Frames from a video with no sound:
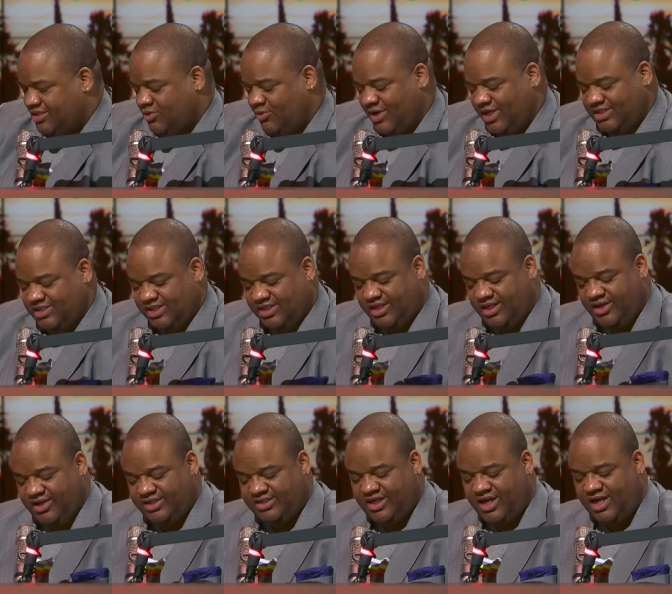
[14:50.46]
question,
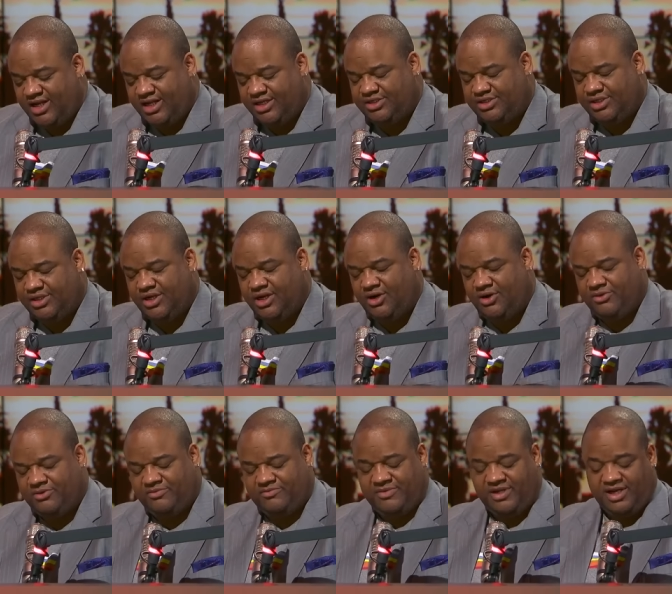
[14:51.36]
Clarence, and I'll let you go.
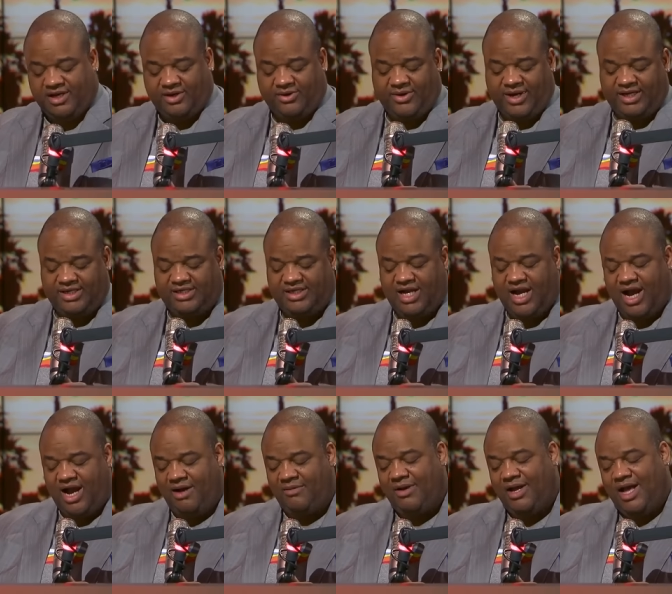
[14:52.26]
You've done a great
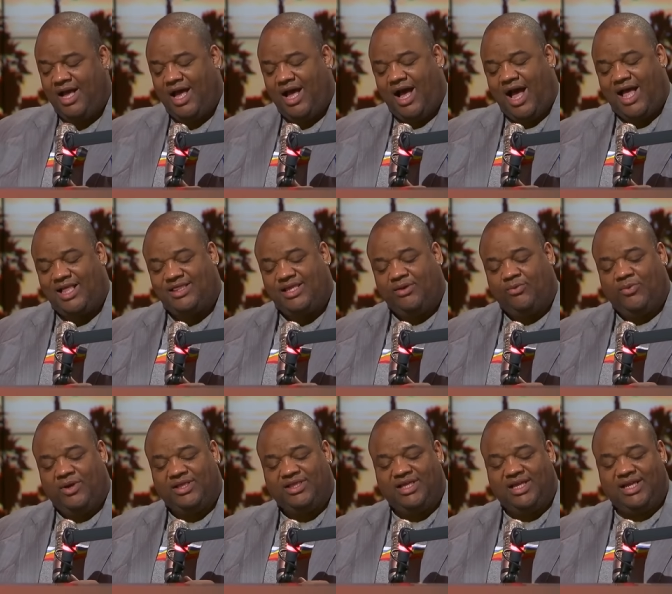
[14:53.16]
job. I think
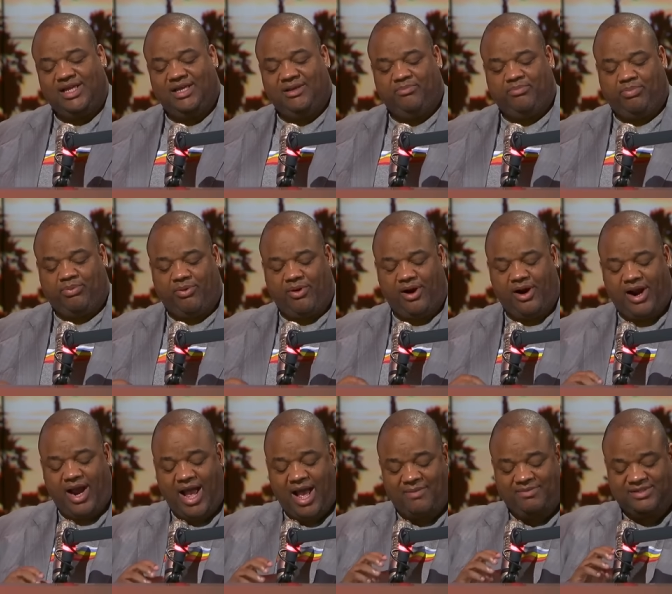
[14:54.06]
one thing he
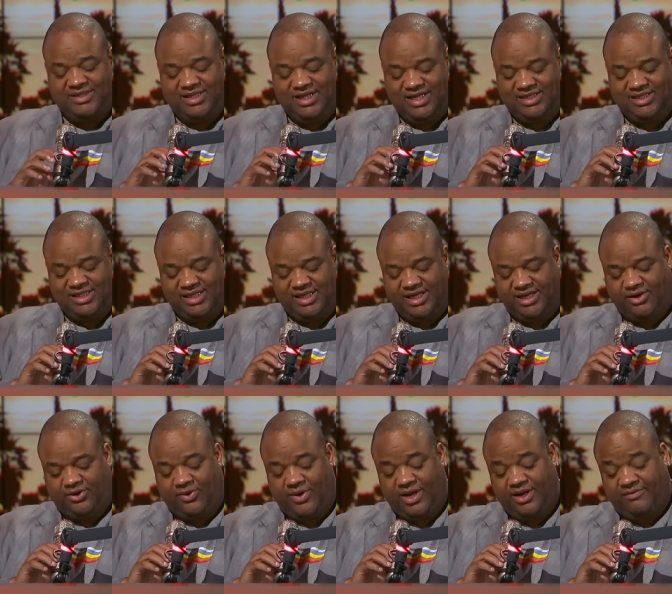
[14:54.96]
perhaps doesn't get
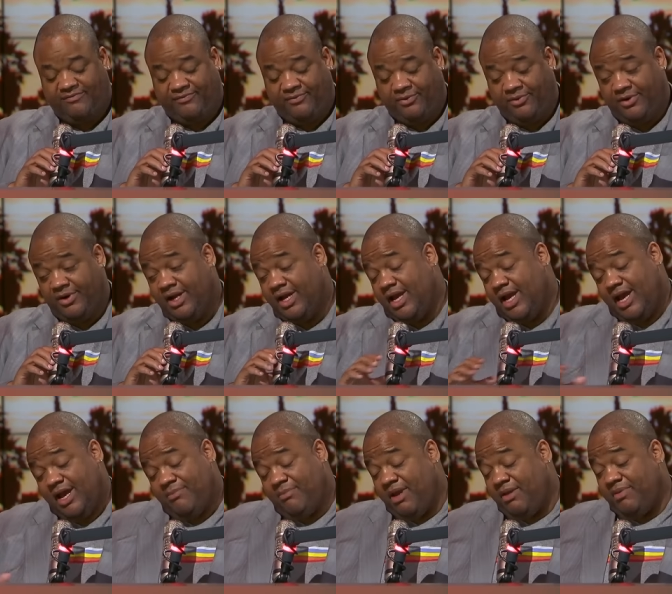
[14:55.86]
credit for,
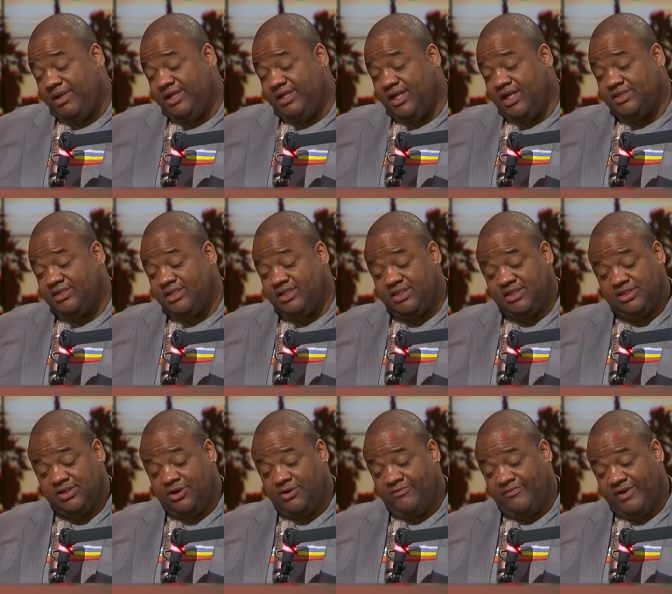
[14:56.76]
and maybe he doesn't
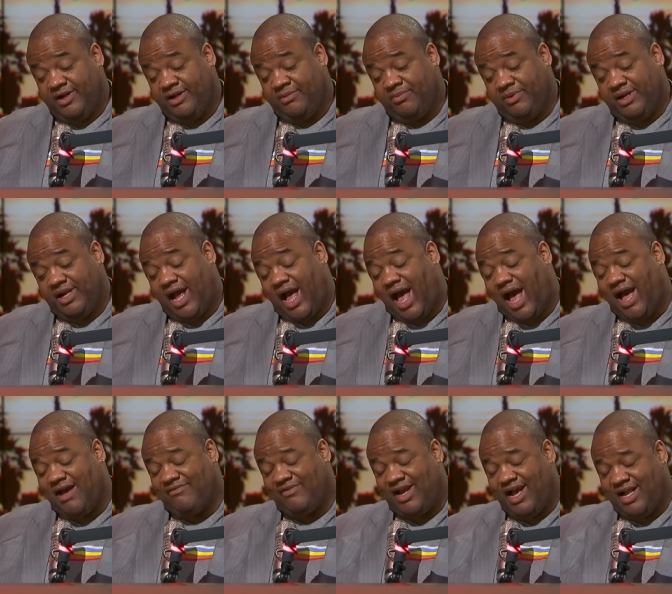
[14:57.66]
deserve any, but
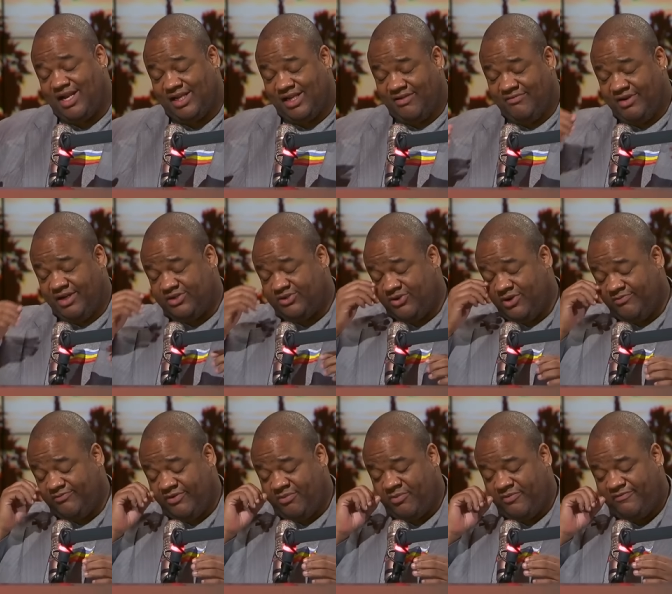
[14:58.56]
I've kind of given it to
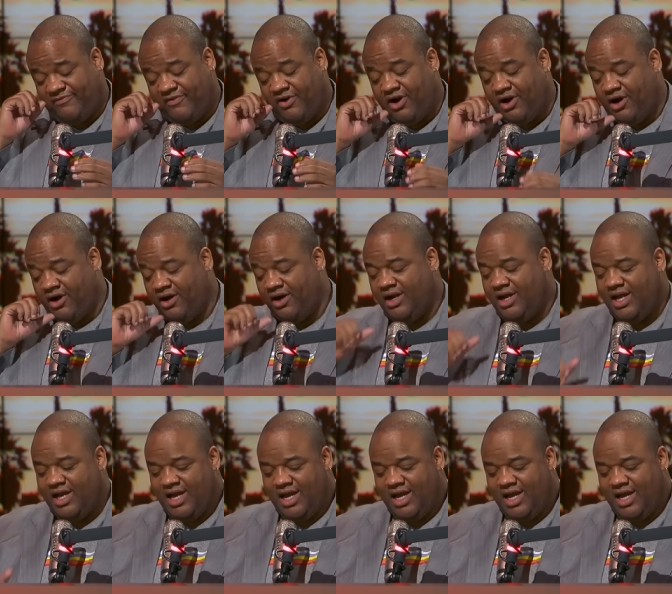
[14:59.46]
him from afar.